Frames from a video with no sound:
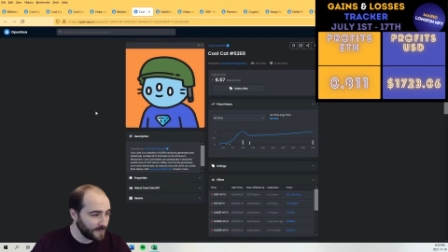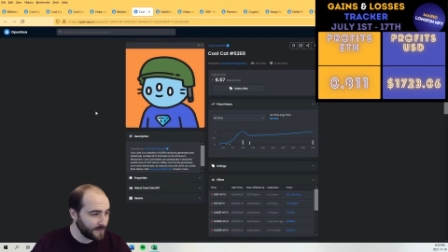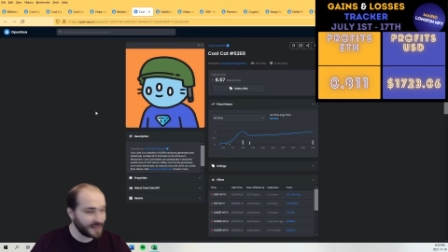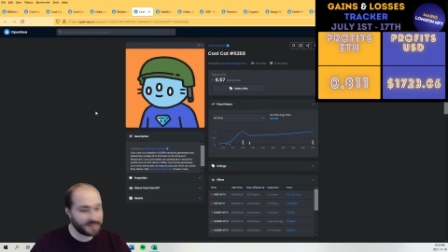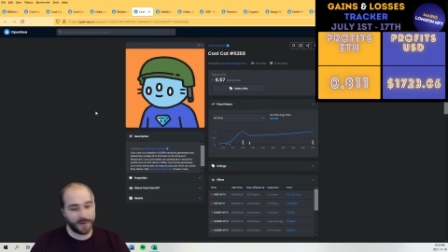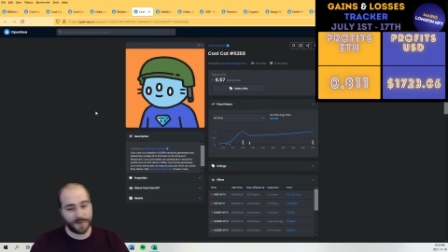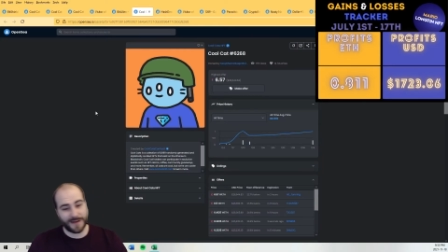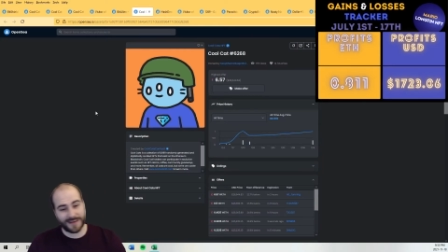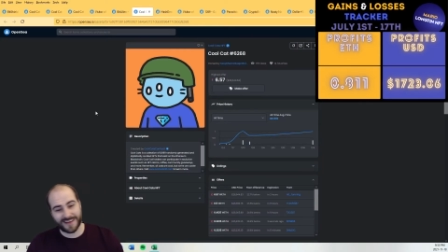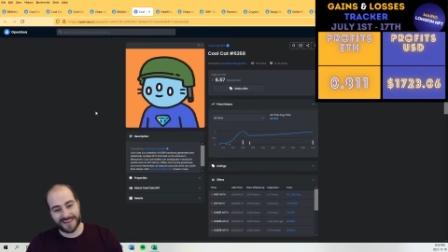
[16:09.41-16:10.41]
That's when Mike
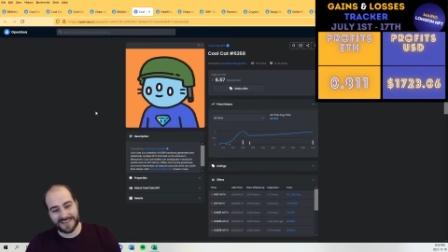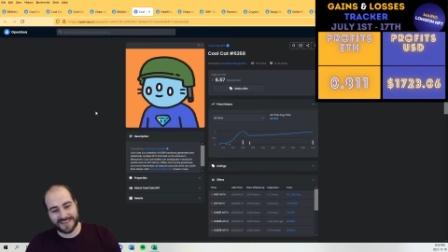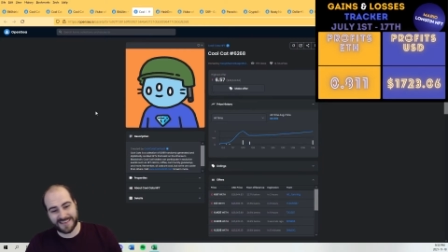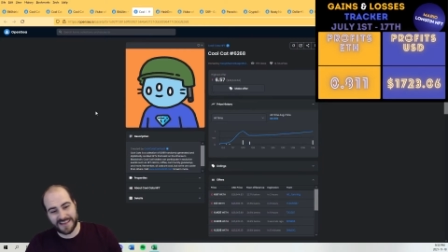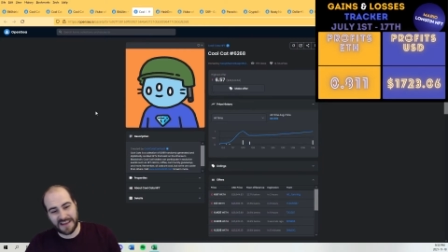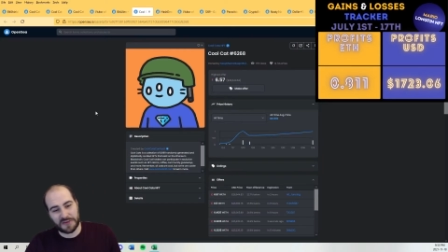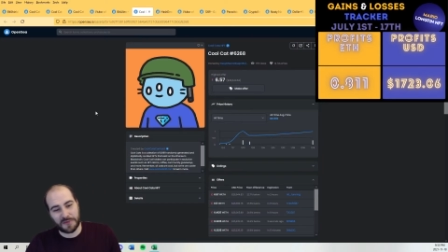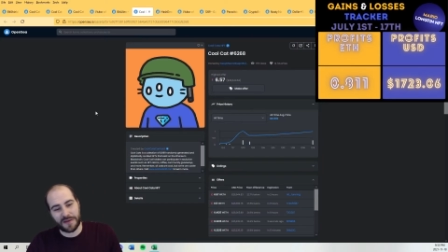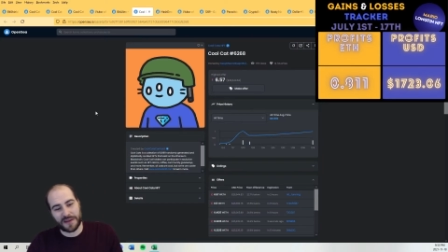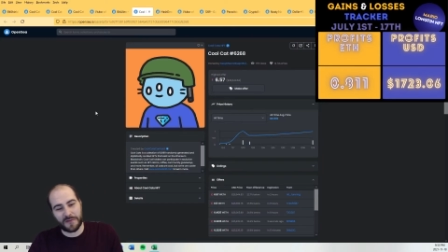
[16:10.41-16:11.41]
Tyson ended up
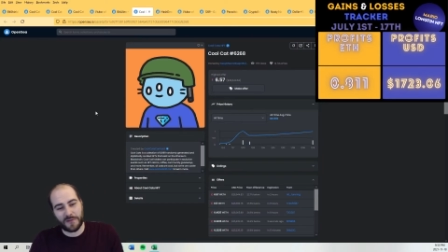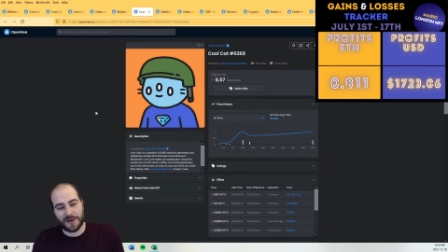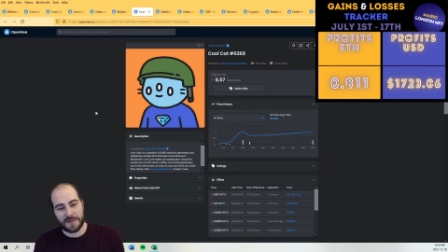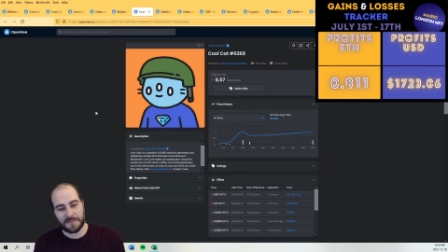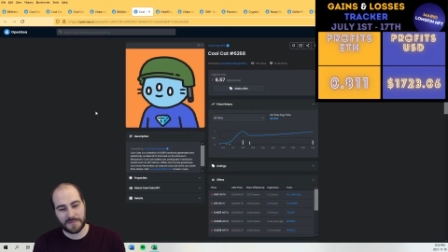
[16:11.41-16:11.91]
picking one up.